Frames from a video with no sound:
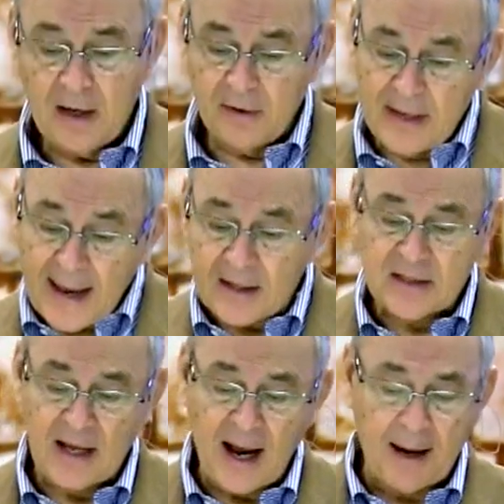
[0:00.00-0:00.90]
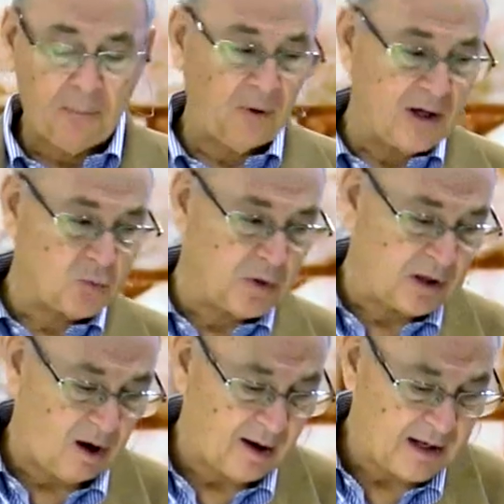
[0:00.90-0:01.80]
Now, next, the high priest
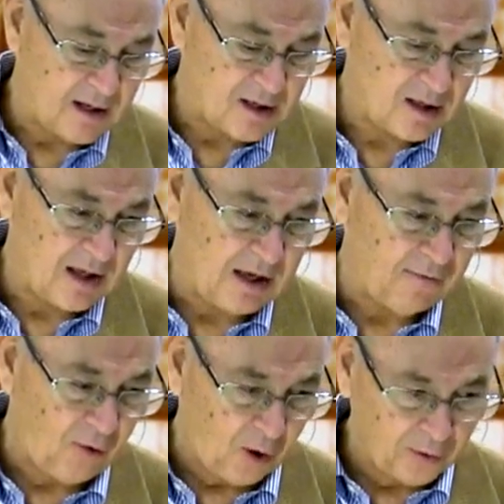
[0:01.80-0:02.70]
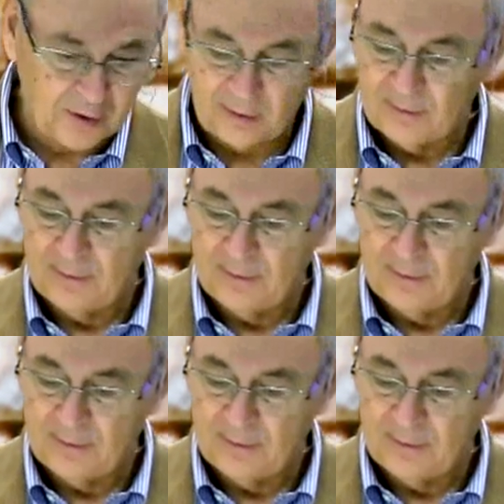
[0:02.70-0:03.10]
would don his ephod.